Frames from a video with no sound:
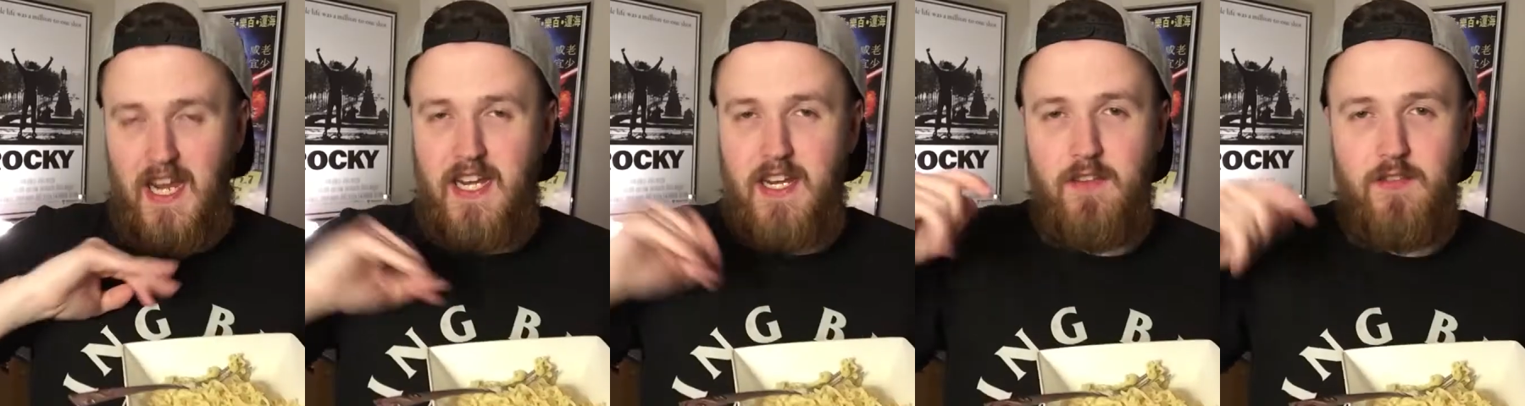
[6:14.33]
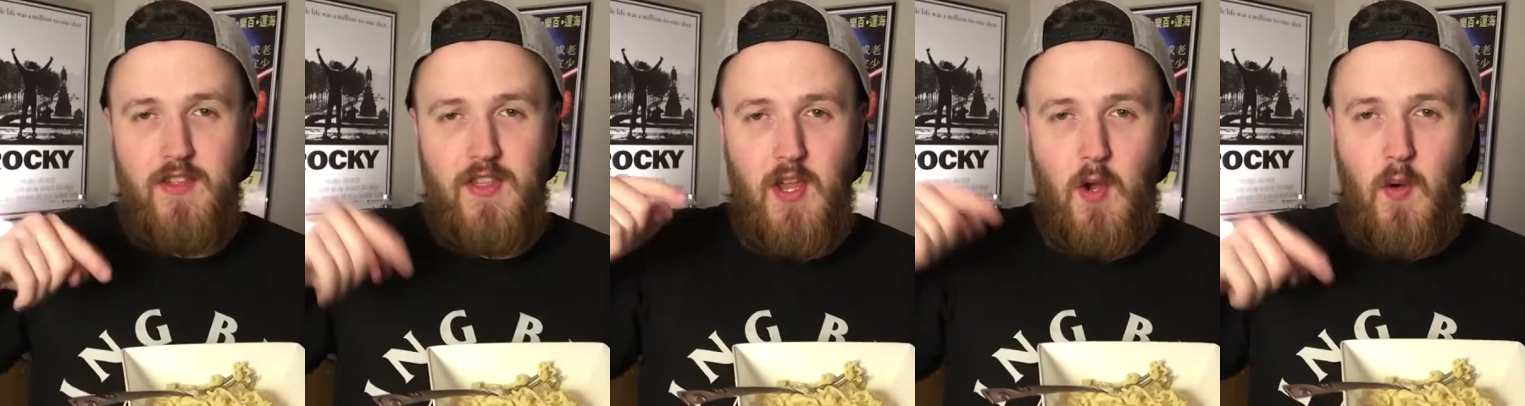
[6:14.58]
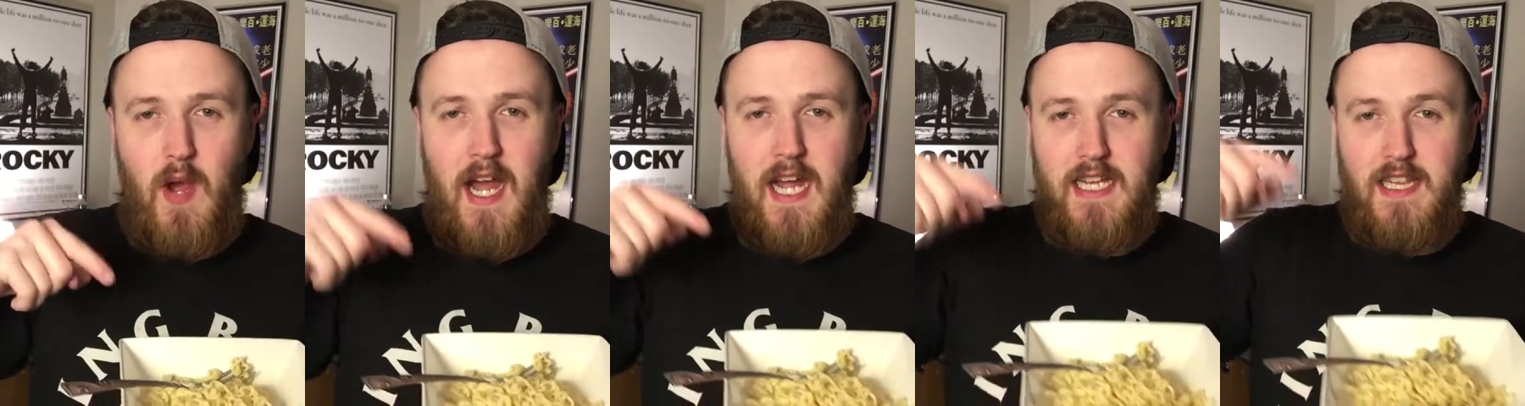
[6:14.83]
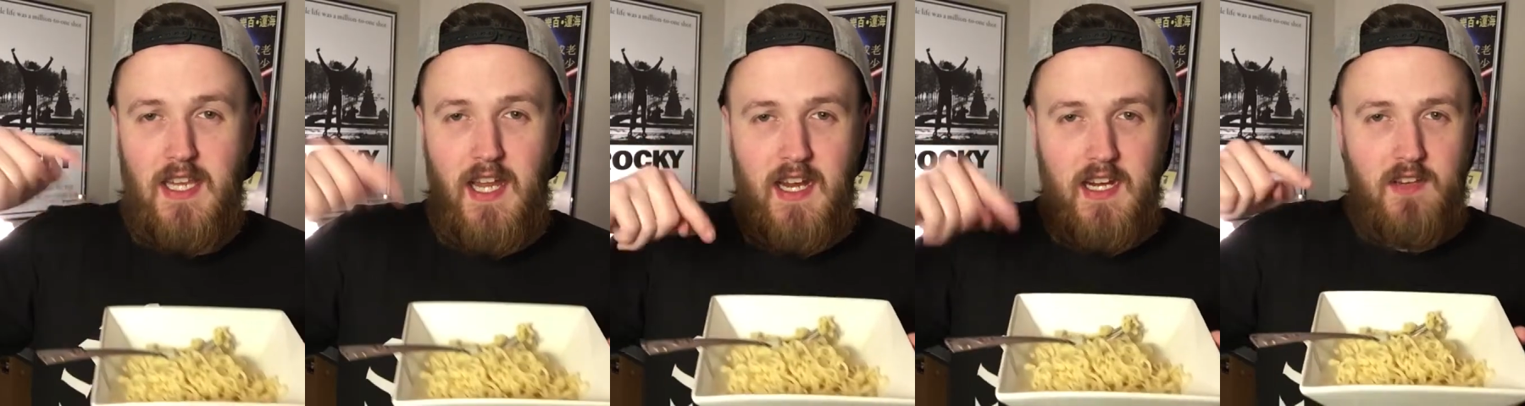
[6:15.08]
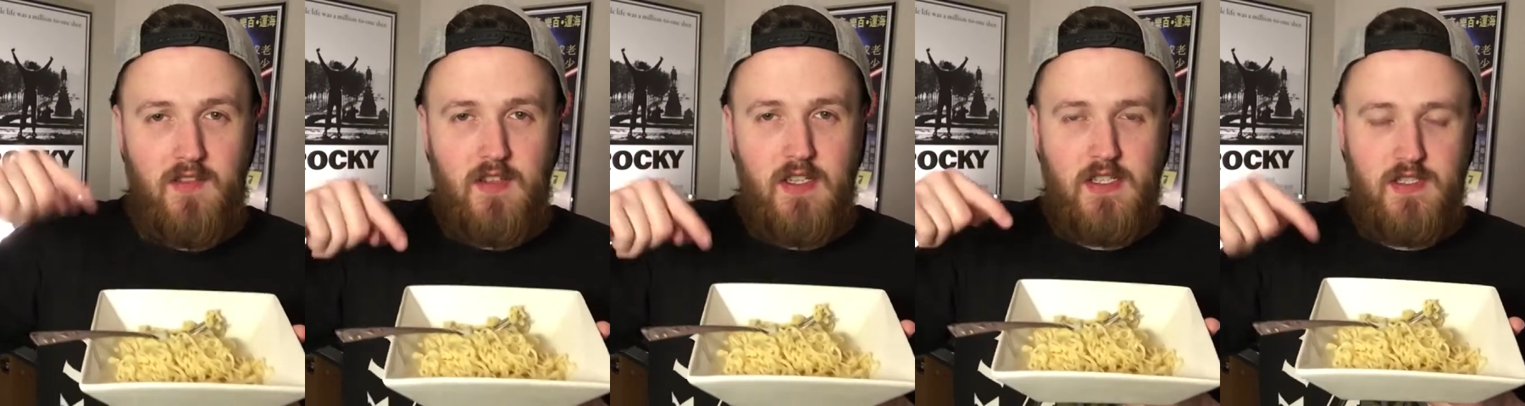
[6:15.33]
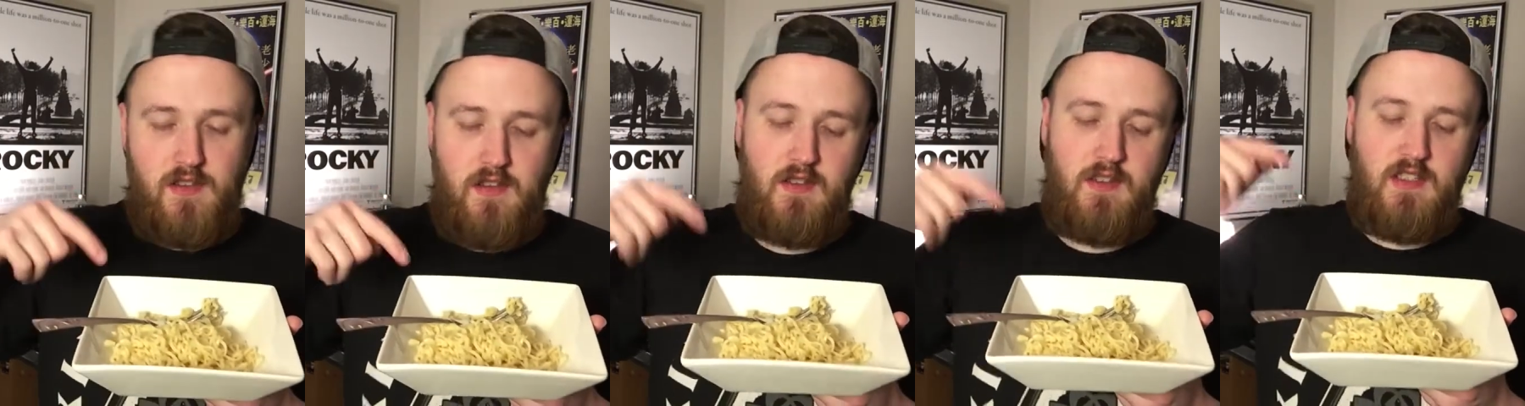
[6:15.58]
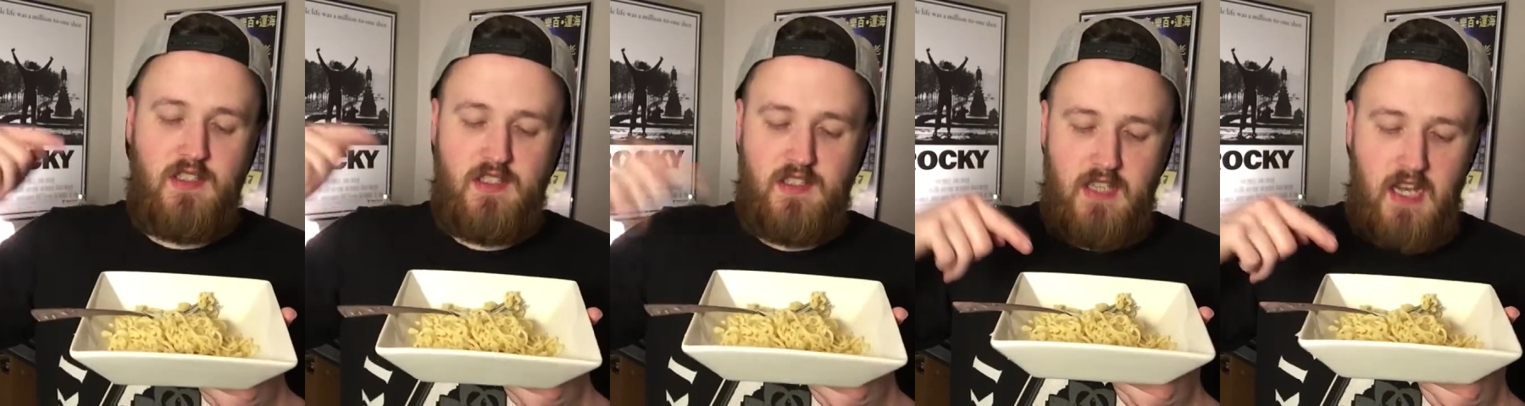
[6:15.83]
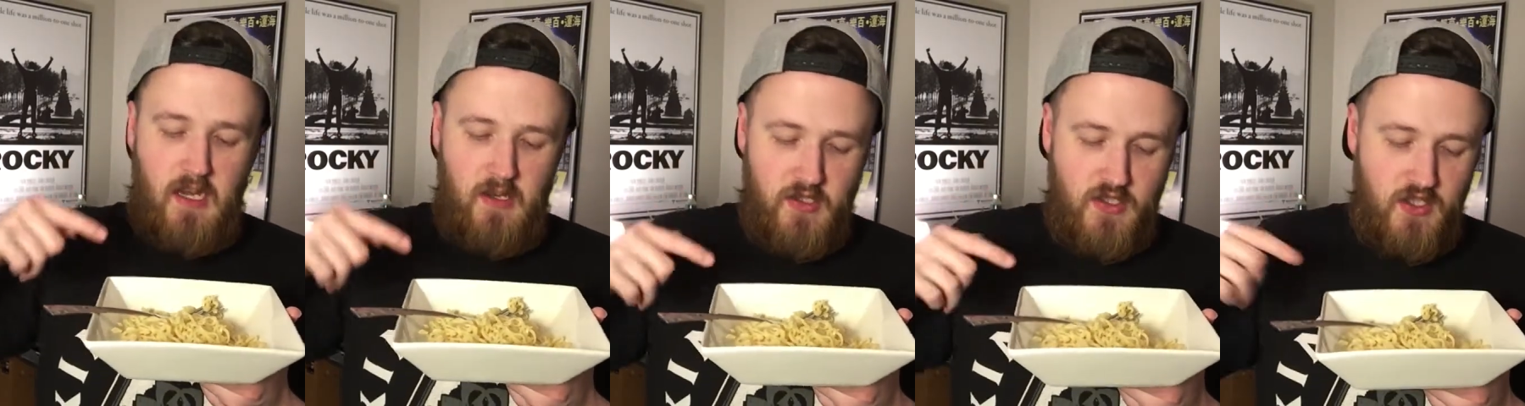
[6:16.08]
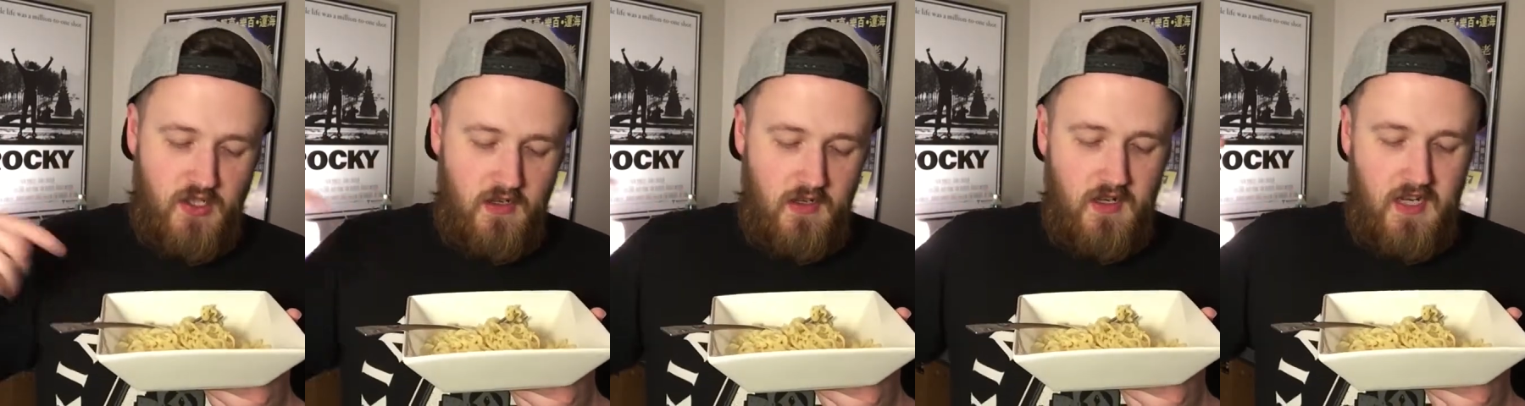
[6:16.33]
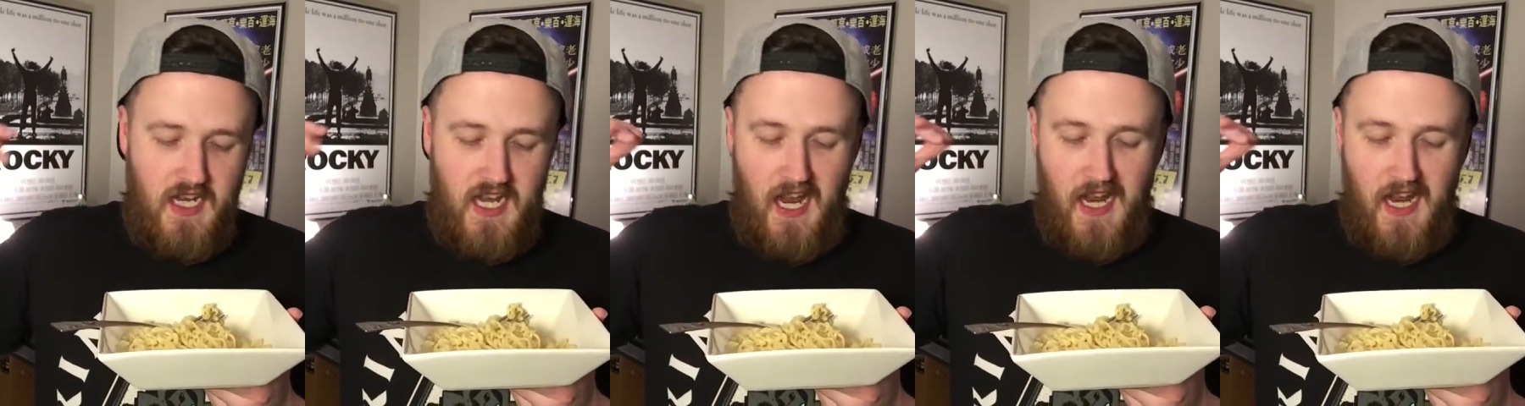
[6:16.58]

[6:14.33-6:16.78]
And even though I like this on nostalgia,